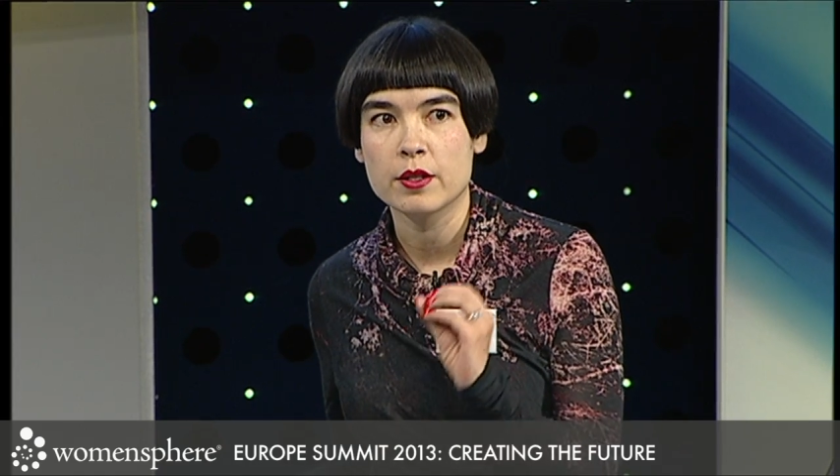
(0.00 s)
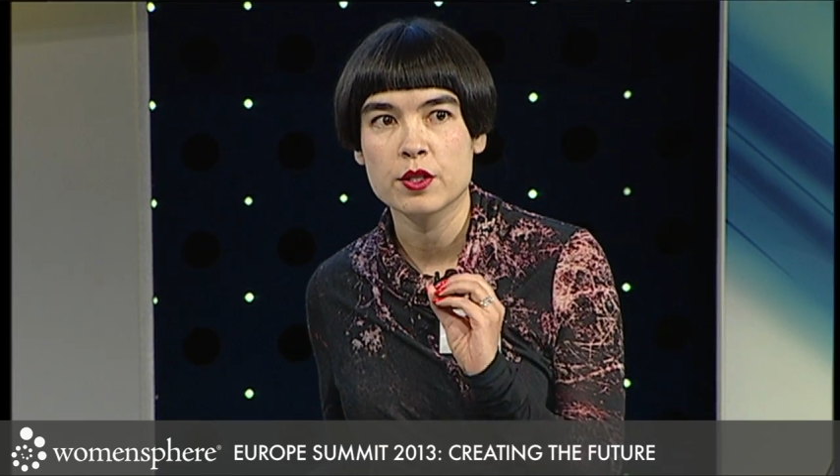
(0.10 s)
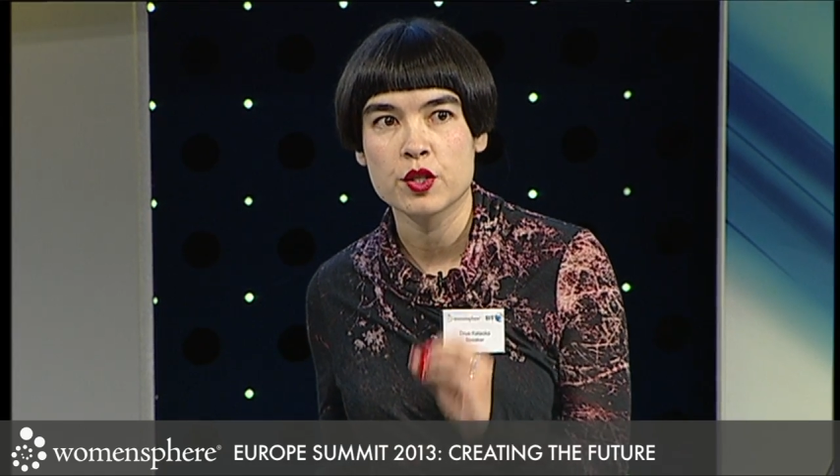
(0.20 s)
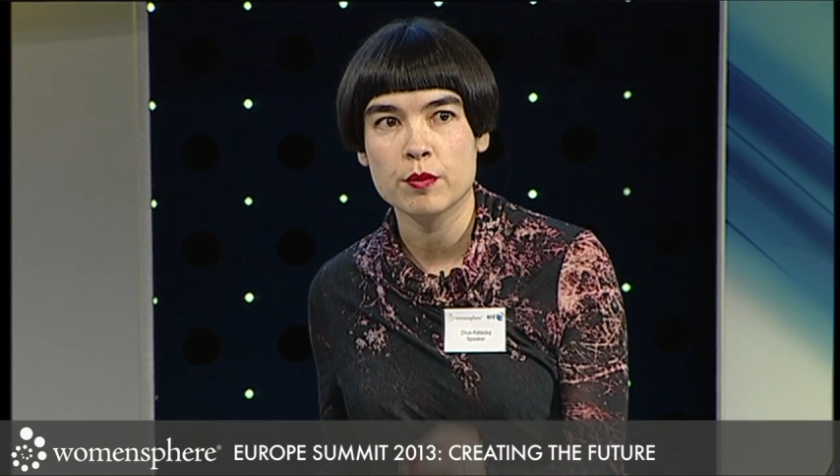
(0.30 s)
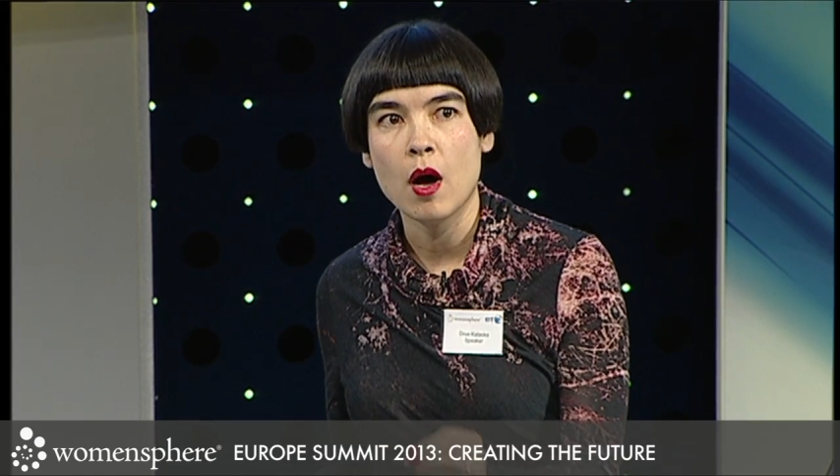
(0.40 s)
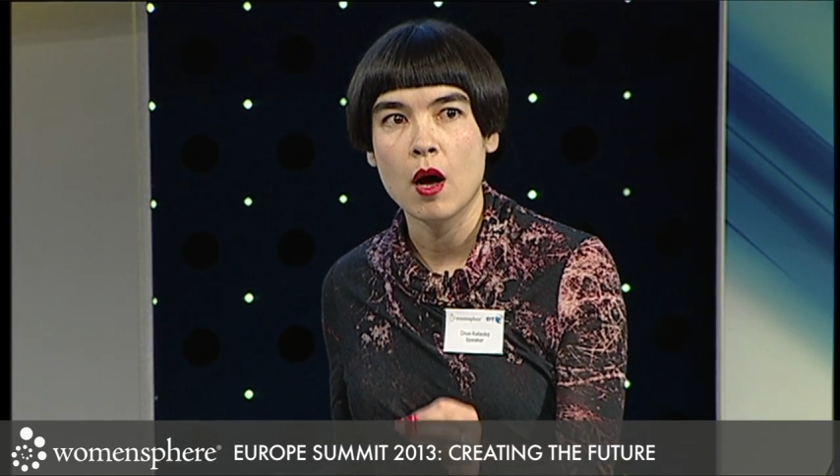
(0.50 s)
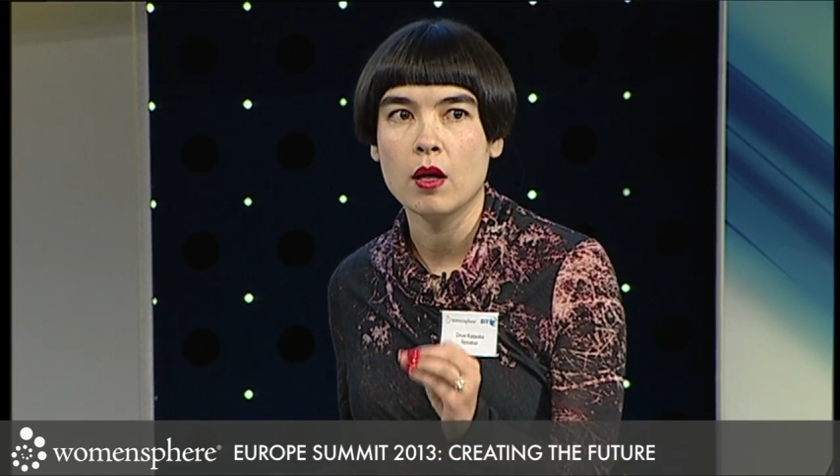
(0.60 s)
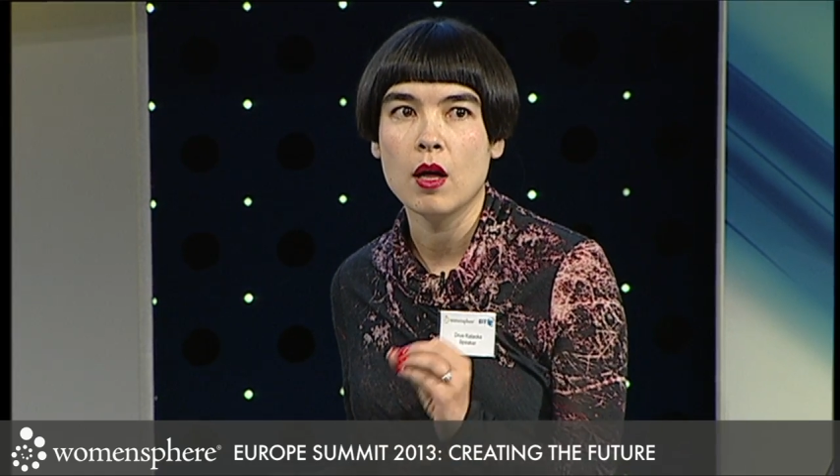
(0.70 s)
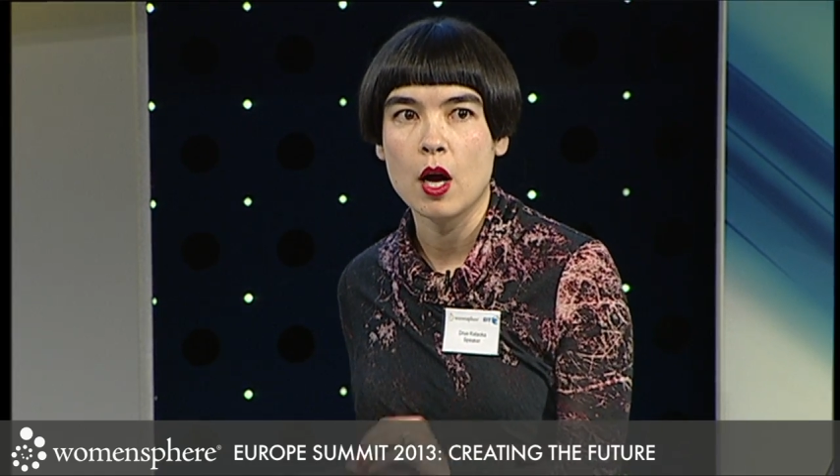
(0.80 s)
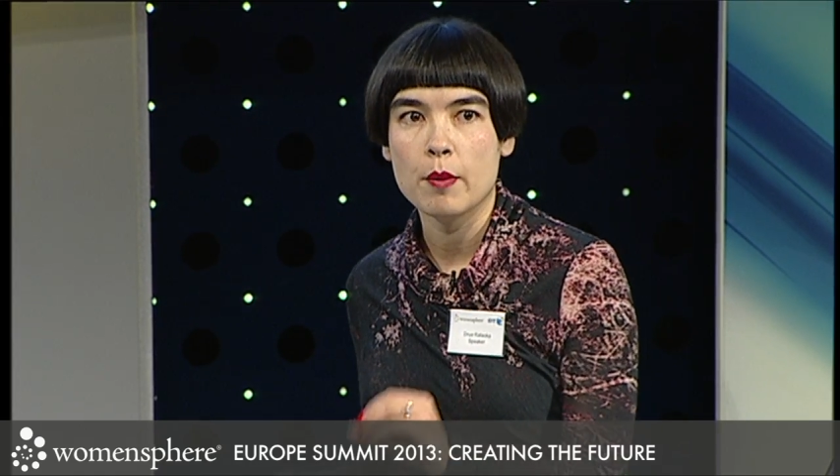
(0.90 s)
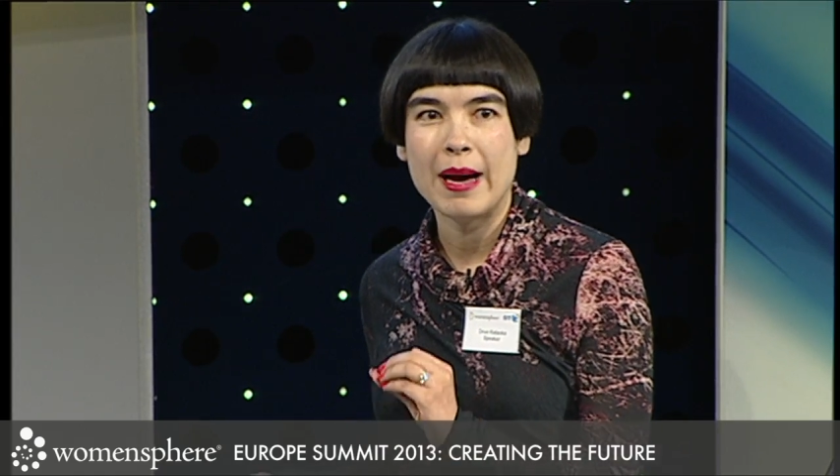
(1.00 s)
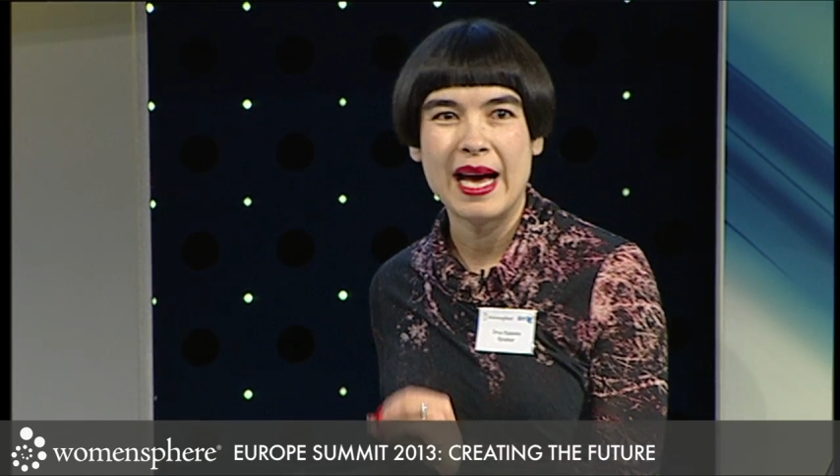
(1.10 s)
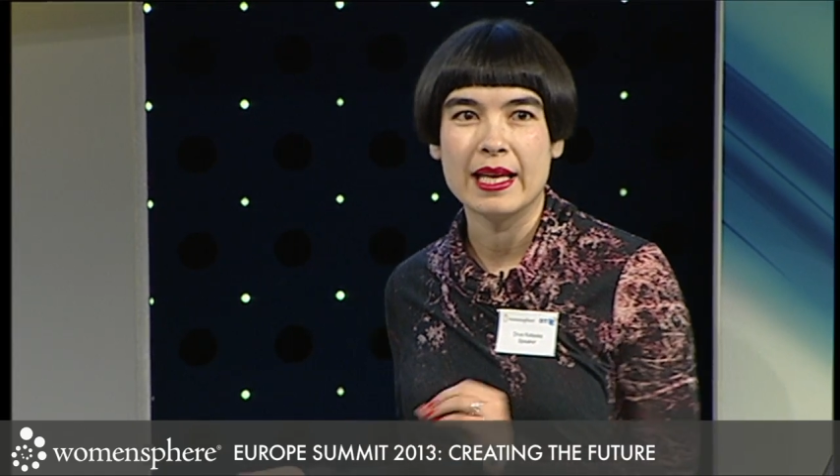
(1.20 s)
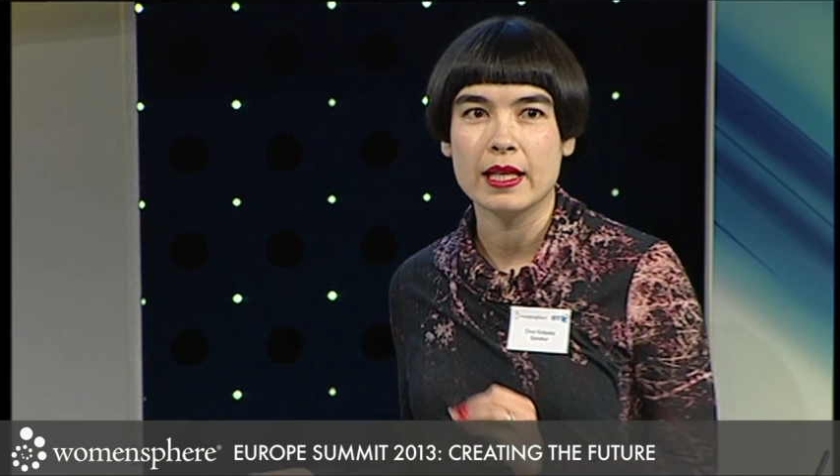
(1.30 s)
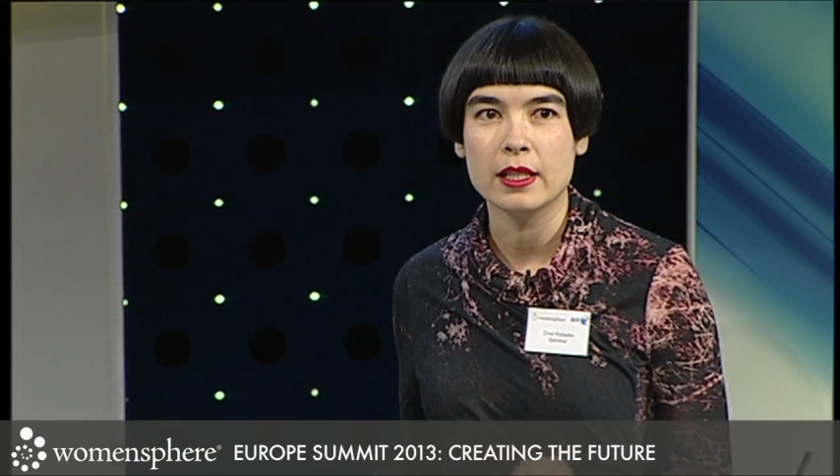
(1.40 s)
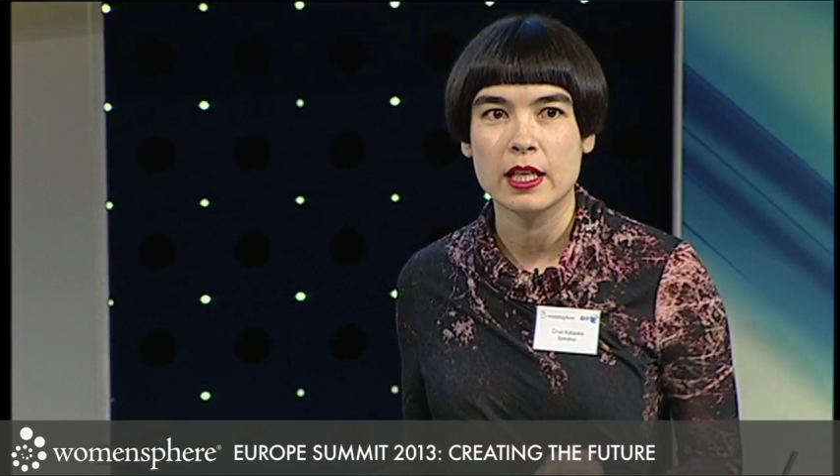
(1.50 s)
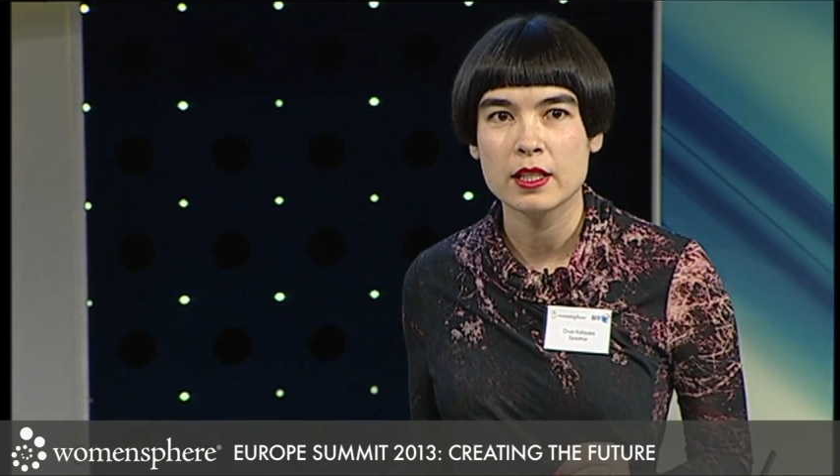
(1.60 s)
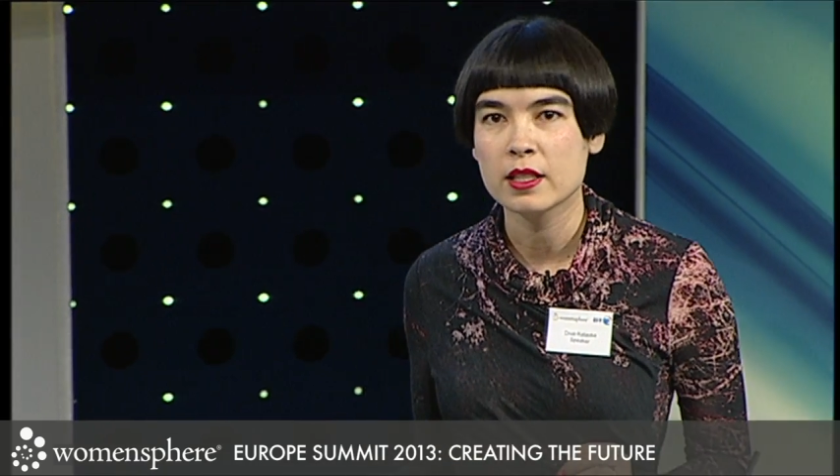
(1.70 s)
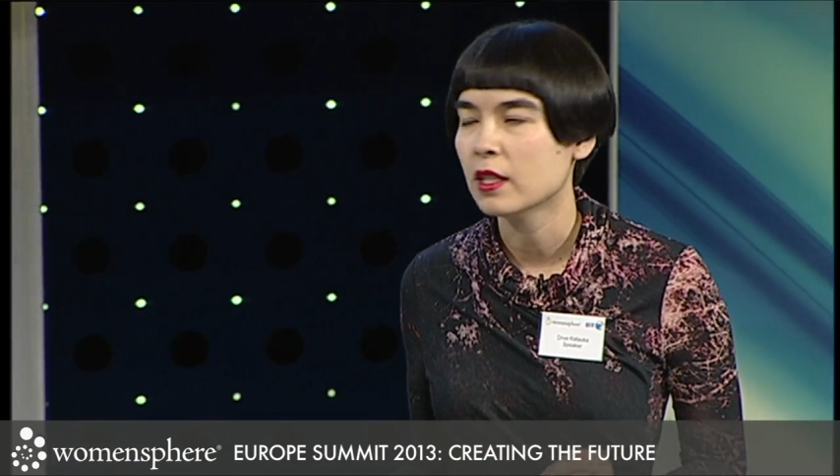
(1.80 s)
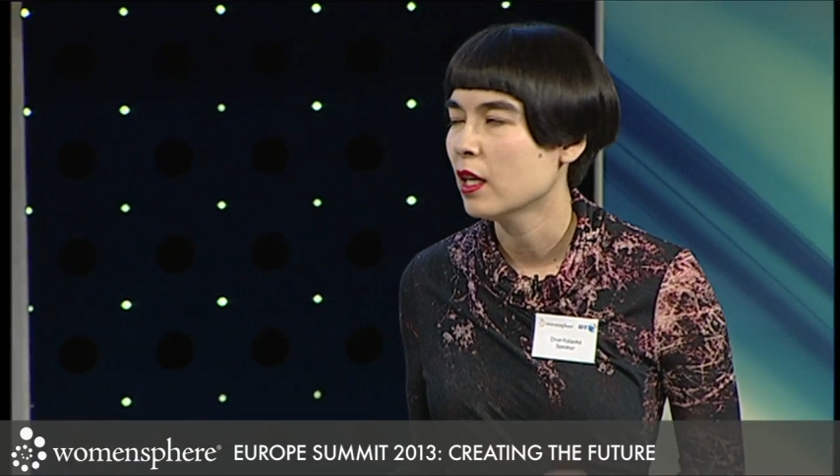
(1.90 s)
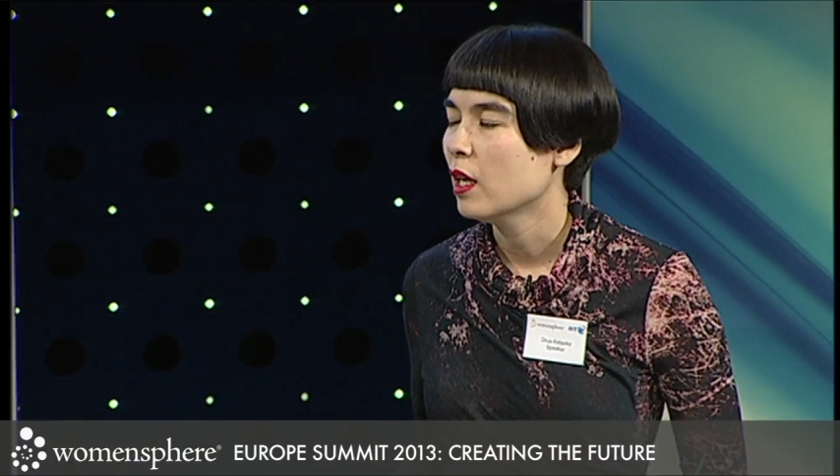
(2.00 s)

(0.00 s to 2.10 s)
small art buying elite.